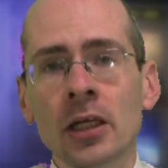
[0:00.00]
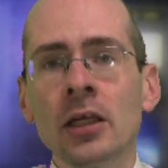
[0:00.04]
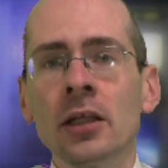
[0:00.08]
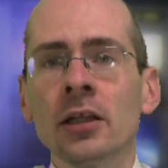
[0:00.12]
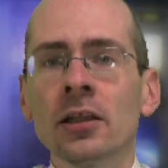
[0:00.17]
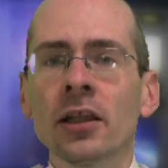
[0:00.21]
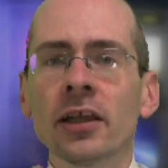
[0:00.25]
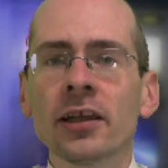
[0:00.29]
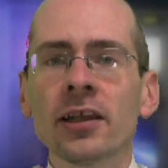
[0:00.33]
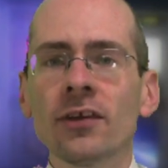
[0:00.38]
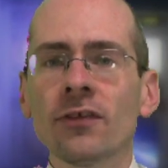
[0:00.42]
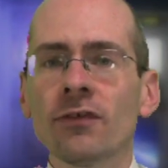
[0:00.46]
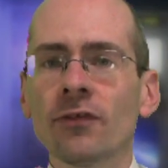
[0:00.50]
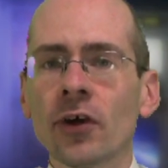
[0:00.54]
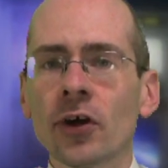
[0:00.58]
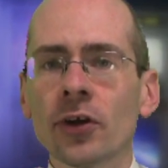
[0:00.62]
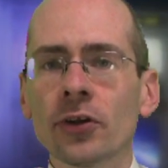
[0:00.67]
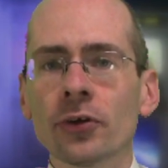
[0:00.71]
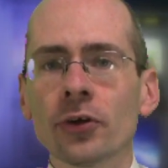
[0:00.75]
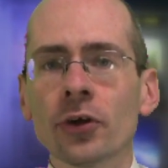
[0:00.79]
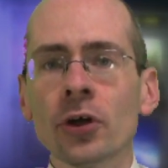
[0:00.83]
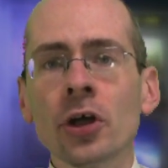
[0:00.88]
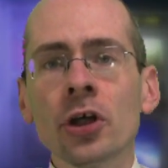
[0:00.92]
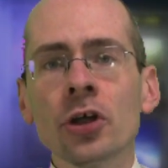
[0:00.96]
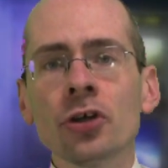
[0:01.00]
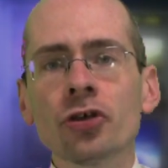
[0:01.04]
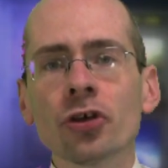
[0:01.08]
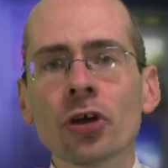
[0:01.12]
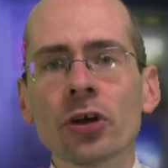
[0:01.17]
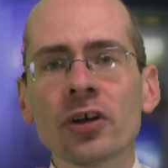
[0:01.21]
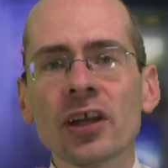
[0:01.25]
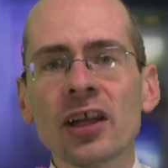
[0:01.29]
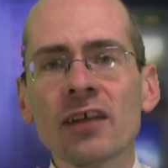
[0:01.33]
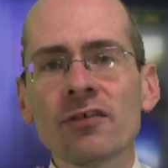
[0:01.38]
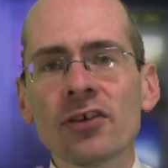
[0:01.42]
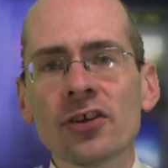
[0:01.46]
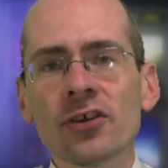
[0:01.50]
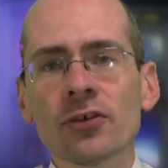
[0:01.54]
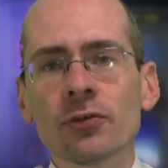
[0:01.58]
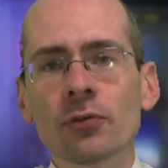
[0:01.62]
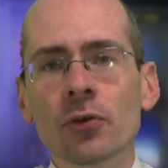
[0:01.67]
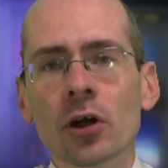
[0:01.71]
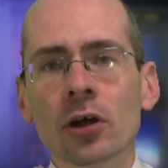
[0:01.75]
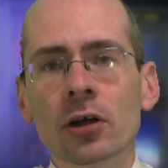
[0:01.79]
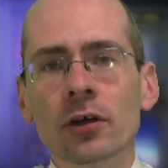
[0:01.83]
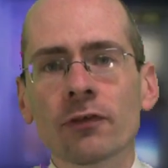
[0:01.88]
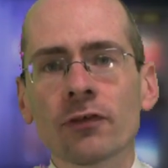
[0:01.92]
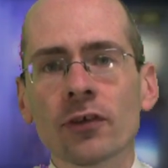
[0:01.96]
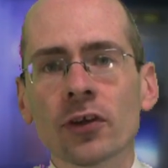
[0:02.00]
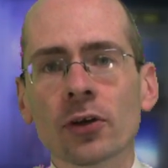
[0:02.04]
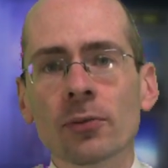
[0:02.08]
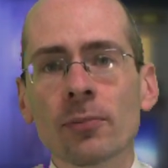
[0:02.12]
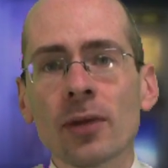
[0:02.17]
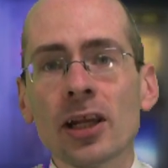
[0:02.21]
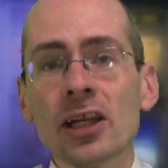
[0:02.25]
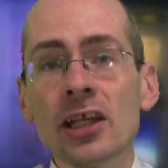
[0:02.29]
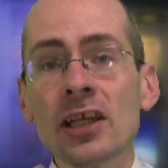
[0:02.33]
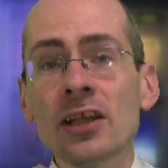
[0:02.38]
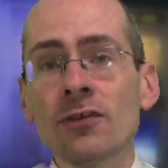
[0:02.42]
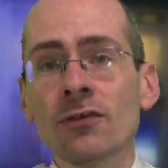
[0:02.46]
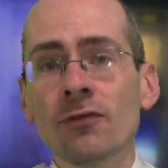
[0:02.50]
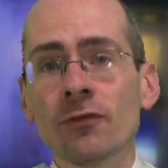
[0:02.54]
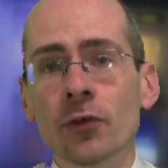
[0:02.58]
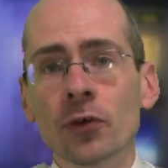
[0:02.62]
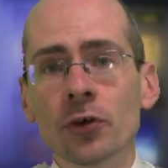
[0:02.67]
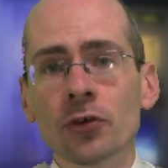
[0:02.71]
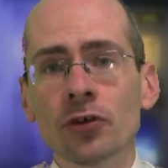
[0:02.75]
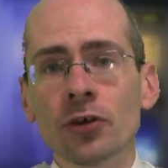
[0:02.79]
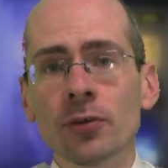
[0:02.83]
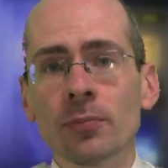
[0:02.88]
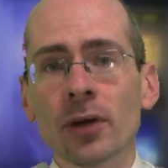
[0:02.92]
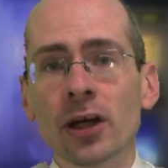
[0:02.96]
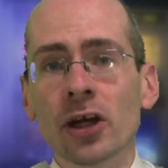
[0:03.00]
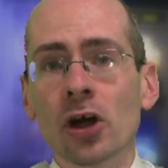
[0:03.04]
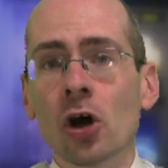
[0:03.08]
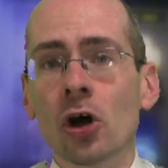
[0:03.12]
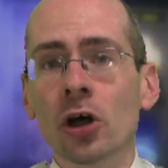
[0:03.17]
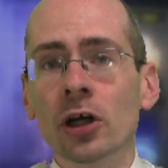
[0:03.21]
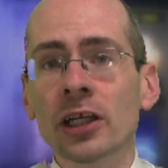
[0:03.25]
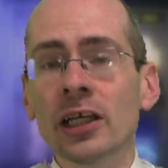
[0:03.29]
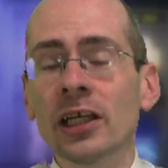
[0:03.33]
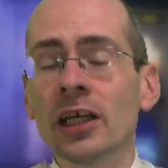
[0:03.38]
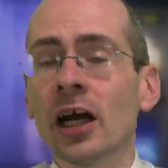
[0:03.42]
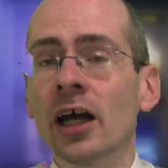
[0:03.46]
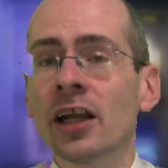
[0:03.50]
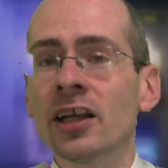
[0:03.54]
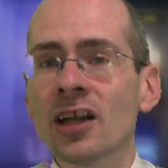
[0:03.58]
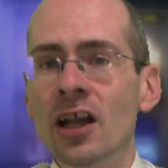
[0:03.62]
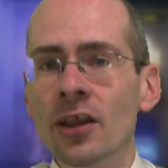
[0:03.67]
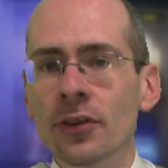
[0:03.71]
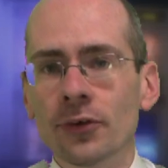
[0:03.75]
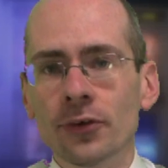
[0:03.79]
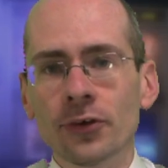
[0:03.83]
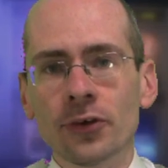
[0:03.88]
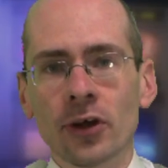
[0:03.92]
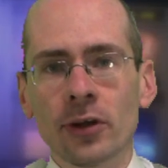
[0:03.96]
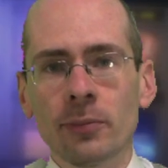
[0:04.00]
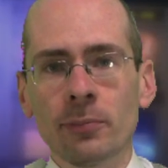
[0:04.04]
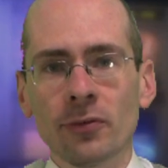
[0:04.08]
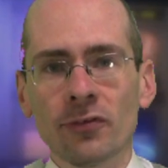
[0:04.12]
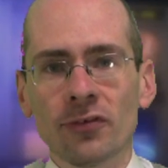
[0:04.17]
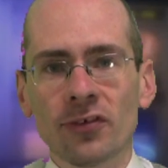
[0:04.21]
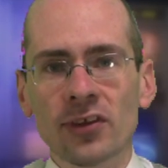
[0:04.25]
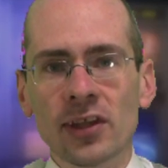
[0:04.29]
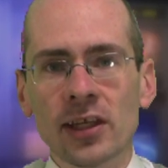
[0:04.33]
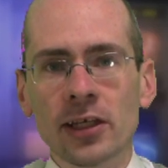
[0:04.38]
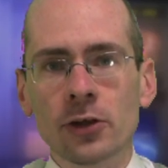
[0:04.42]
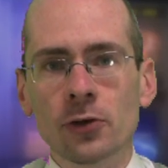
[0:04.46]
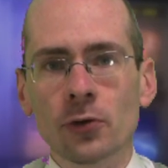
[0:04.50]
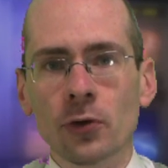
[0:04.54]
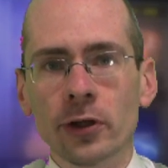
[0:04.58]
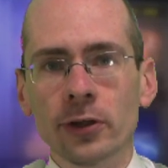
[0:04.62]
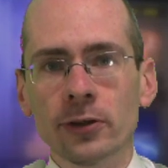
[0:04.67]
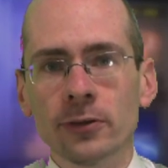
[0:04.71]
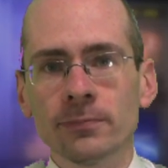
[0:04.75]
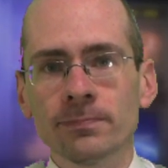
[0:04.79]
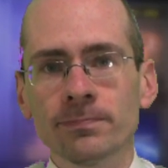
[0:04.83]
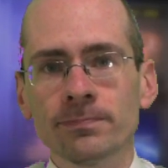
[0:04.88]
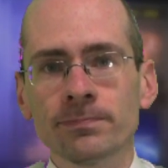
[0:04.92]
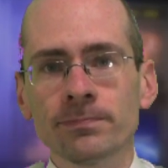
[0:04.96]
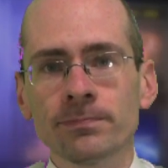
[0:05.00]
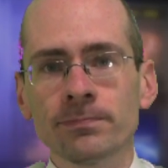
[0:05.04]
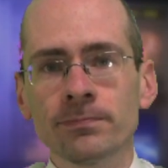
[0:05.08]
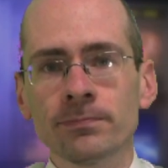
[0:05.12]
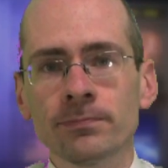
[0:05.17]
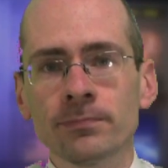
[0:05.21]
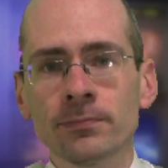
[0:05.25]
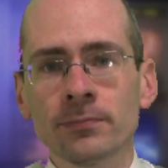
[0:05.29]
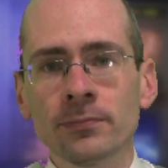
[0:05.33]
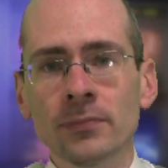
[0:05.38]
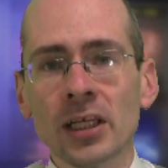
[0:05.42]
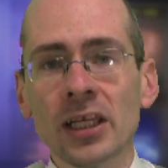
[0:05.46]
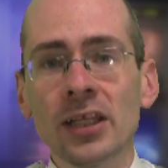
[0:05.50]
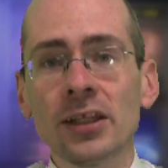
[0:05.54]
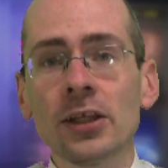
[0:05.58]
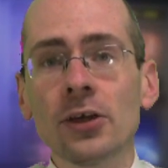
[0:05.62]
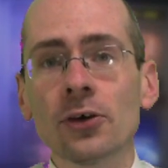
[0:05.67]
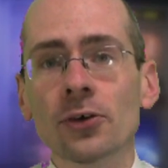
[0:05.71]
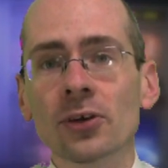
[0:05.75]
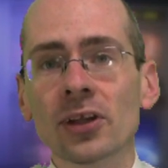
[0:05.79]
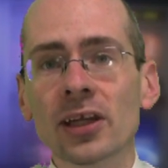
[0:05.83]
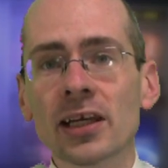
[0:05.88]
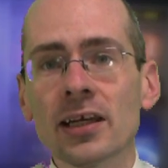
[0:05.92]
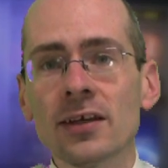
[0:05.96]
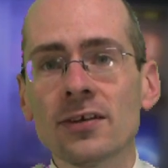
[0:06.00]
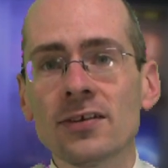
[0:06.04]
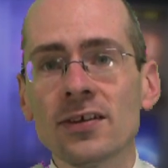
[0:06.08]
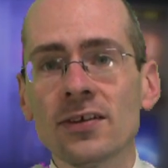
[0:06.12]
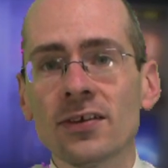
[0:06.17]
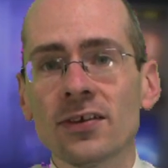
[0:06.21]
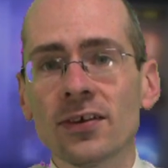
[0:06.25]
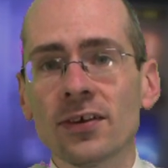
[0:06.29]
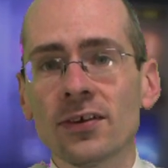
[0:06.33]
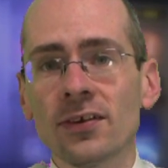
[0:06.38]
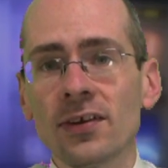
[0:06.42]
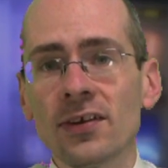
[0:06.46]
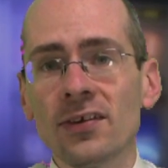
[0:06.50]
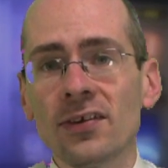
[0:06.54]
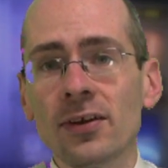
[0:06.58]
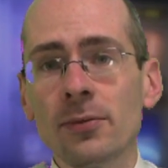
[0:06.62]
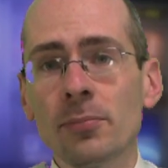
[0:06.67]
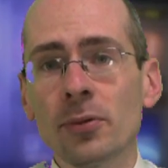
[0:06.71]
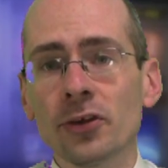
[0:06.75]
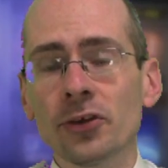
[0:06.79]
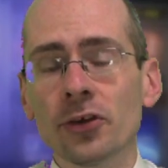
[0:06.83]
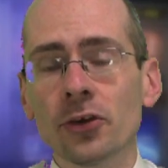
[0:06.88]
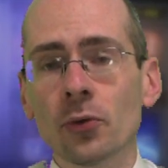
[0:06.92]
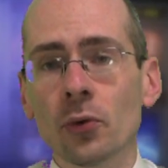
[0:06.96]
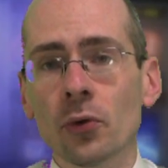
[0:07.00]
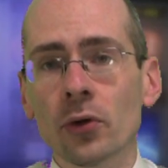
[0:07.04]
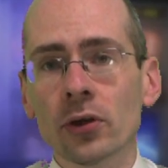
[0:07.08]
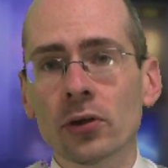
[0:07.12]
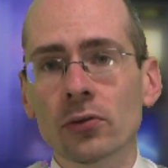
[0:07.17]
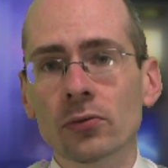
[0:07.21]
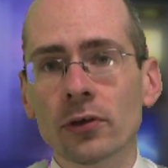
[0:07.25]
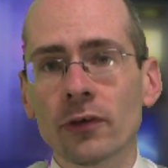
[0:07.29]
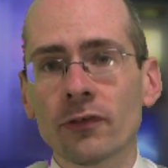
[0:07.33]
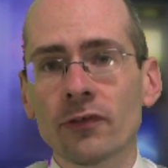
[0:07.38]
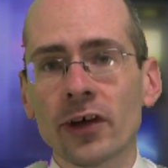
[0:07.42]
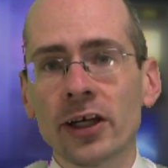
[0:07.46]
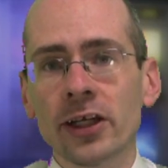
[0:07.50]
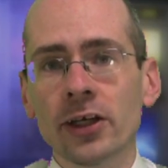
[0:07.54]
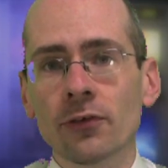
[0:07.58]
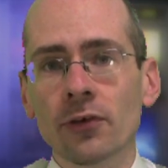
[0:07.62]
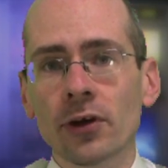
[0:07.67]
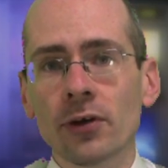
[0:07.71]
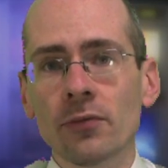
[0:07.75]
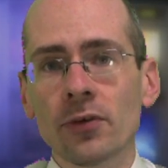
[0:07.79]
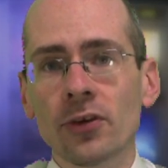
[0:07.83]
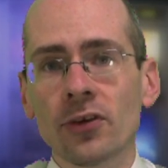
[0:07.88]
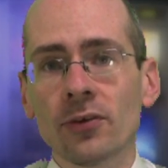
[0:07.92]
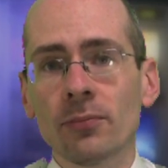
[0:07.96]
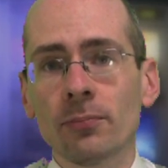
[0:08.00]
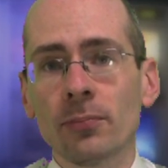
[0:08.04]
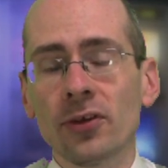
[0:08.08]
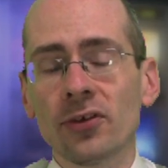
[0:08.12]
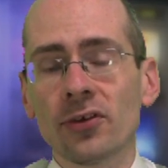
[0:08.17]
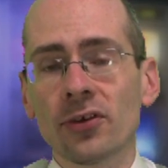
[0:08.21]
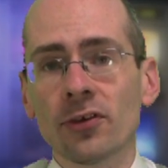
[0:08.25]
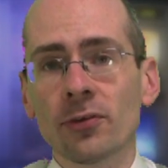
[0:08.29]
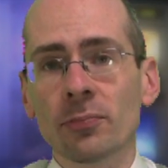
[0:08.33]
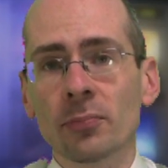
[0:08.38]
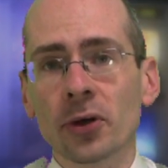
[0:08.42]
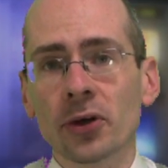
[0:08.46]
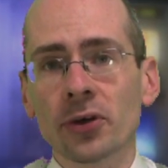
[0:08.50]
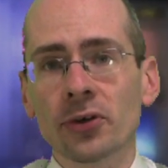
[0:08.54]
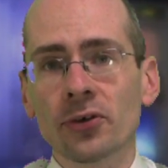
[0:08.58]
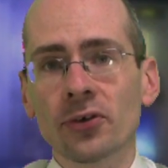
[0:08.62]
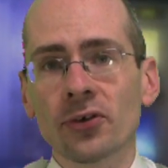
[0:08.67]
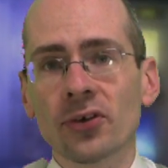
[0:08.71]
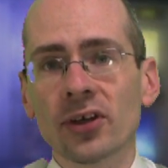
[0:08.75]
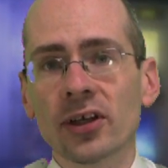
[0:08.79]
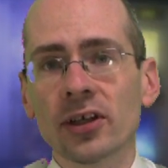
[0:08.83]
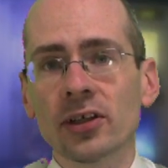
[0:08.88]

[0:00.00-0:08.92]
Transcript: Like his father, John Davison Rockefeller made his fortune by hawking another type of snake oil. In the early 1860s, he built an oil refinery with some business partners in